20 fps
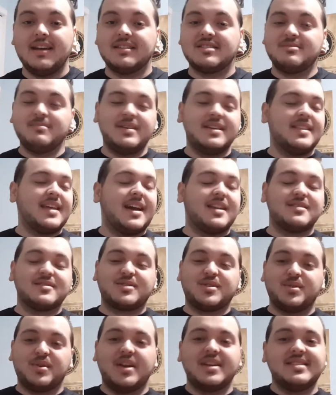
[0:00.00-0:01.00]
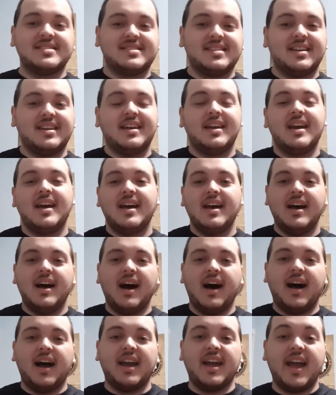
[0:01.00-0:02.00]
To me, that is crazy.
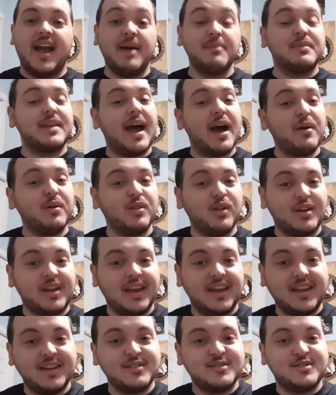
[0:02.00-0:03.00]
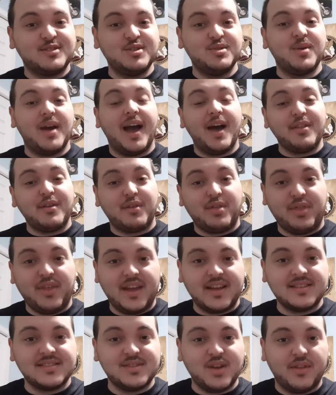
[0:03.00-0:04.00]
I am now looking into other
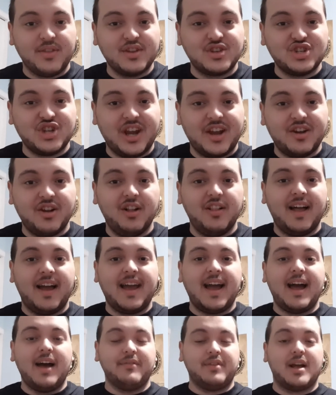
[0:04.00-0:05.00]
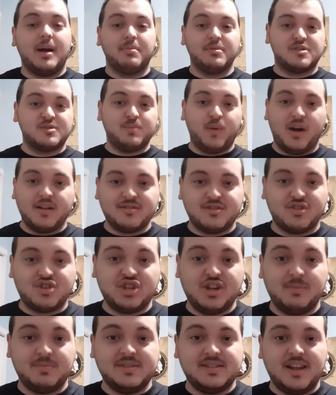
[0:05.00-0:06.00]
things on the channel. I have a couple
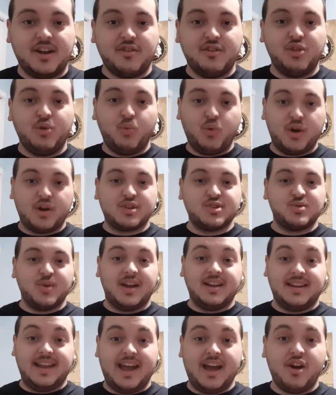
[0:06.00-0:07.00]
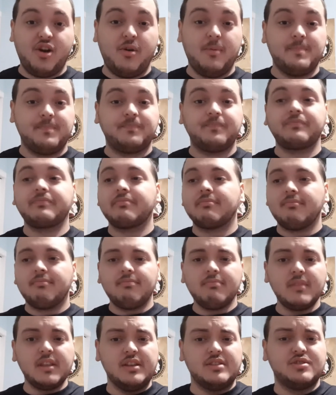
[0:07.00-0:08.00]
sponsorships that are in the works right now.
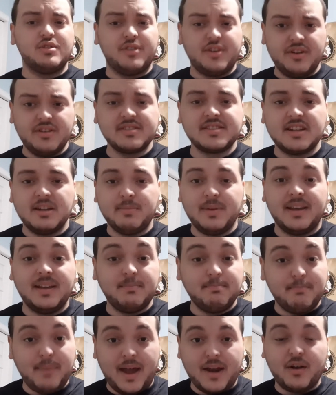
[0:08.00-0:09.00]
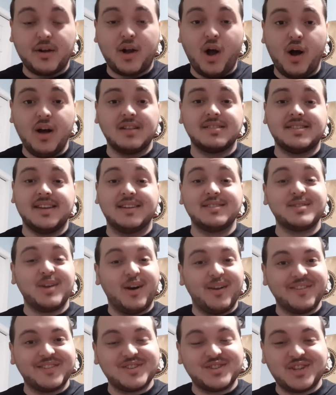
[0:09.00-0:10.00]
So there is going to be better content
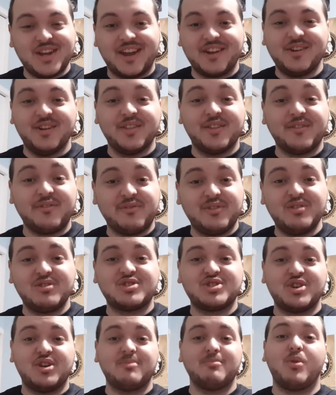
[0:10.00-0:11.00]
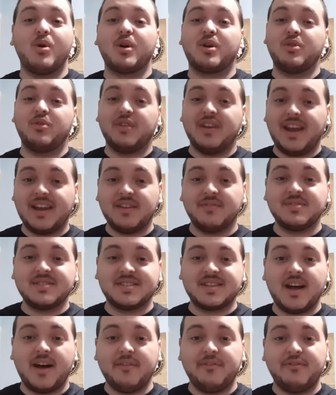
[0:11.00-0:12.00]
on the channel in the future, more creative
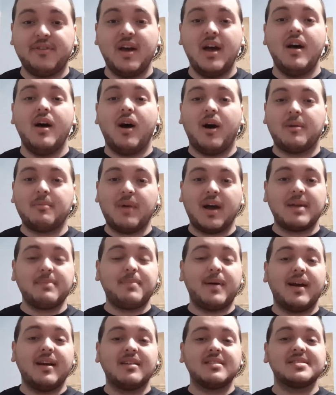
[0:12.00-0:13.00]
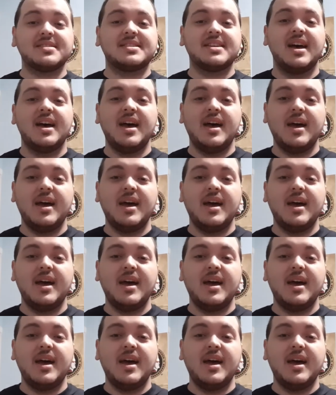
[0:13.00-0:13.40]
stuff on my parts.